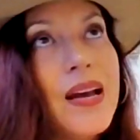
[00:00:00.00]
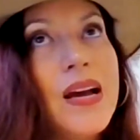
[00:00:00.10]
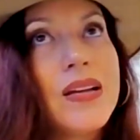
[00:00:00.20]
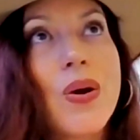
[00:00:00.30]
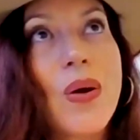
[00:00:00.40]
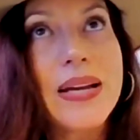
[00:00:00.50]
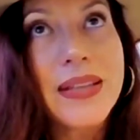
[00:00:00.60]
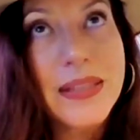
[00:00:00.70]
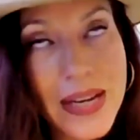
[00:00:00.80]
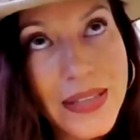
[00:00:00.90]
So I
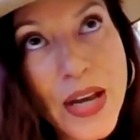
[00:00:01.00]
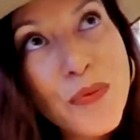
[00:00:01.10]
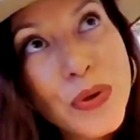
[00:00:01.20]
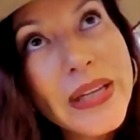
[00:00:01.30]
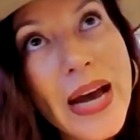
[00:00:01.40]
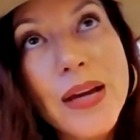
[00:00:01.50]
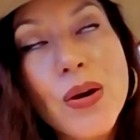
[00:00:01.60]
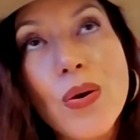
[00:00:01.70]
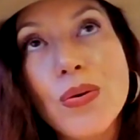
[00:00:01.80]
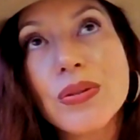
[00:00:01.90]
set really high
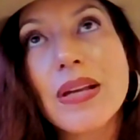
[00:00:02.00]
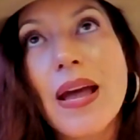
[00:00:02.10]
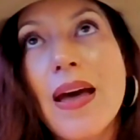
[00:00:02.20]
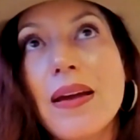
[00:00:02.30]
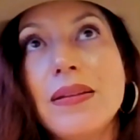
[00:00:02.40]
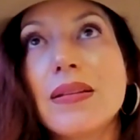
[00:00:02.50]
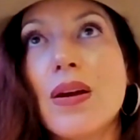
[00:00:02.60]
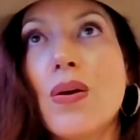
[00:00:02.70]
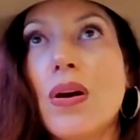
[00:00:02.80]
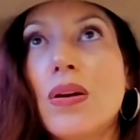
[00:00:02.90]
goals, and
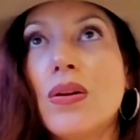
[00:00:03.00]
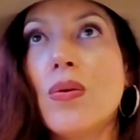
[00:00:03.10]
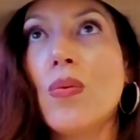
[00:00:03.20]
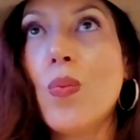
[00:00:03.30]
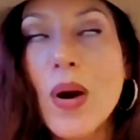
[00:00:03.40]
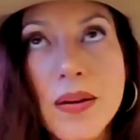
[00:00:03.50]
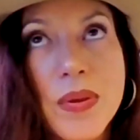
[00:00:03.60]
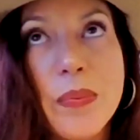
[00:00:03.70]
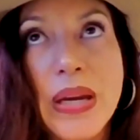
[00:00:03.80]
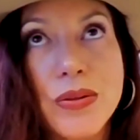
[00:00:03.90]
one of
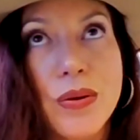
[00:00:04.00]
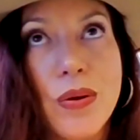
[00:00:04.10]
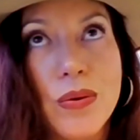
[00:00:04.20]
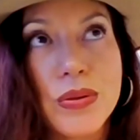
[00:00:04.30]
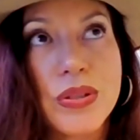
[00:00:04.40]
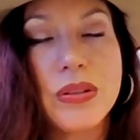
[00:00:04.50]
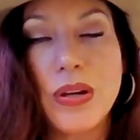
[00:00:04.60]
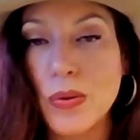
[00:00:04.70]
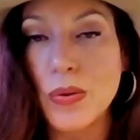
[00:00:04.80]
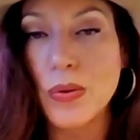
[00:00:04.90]
the major goals,
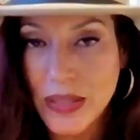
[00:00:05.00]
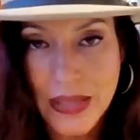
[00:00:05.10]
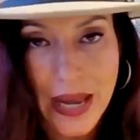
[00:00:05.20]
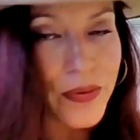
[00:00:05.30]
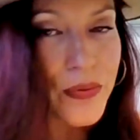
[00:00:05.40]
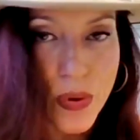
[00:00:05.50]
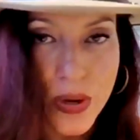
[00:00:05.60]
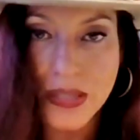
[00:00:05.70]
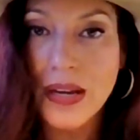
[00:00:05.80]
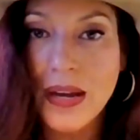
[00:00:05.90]
was to have, of course,
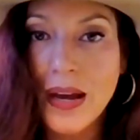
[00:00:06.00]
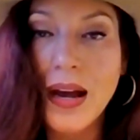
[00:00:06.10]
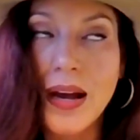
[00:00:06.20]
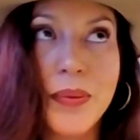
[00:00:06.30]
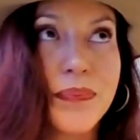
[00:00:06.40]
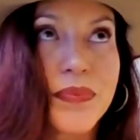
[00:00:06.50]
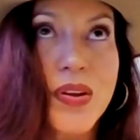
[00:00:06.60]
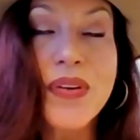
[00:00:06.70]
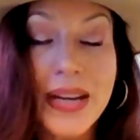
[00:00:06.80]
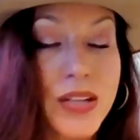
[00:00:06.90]

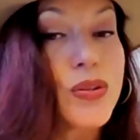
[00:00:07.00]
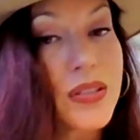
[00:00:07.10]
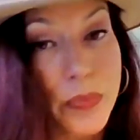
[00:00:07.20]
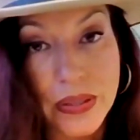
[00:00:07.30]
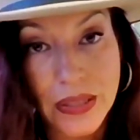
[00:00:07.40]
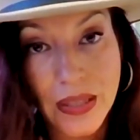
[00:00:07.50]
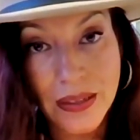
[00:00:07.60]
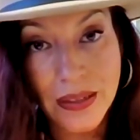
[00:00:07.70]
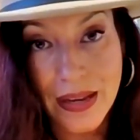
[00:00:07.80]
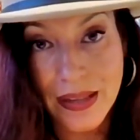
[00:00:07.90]
financial
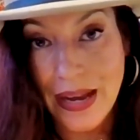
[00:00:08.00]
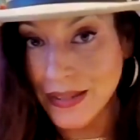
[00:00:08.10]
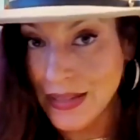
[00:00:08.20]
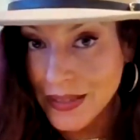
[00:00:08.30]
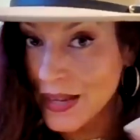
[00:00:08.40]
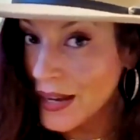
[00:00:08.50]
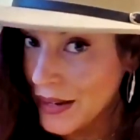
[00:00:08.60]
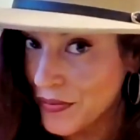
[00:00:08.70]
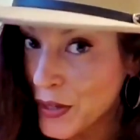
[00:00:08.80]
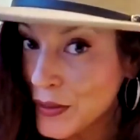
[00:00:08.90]
stability. As I said, I
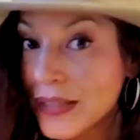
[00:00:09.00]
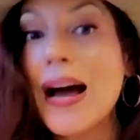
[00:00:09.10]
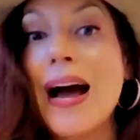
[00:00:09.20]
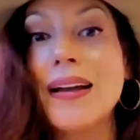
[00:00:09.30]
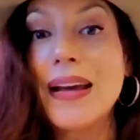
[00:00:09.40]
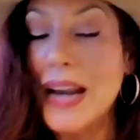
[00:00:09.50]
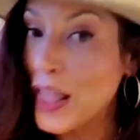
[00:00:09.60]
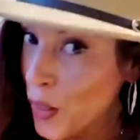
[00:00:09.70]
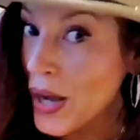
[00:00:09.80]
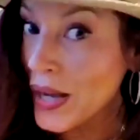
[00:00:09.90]
failed a lot and I
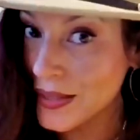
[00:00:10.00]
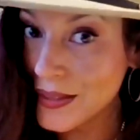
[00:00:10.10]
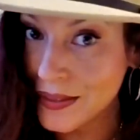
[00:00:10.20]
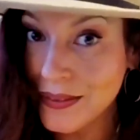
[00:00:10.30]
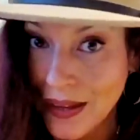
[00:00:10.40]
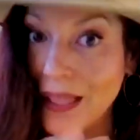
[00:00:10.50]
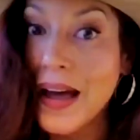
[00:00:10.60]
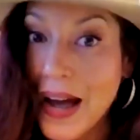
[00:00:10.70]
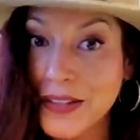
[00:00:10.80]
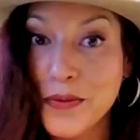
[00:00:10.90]
lost a
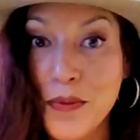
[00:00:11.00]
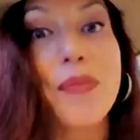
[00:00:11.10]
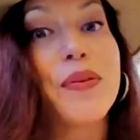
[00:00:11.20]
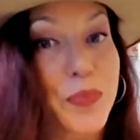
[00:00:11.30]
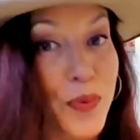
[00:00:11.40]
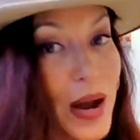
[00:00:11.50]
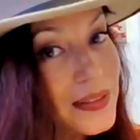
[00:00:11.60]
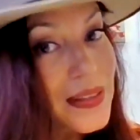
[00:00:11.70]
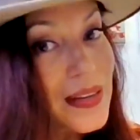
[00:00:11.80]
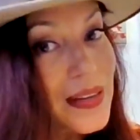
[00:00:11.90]
lot throughout this
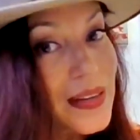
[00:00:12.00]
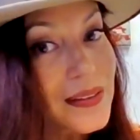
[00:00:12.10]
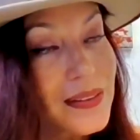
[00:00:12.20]
process,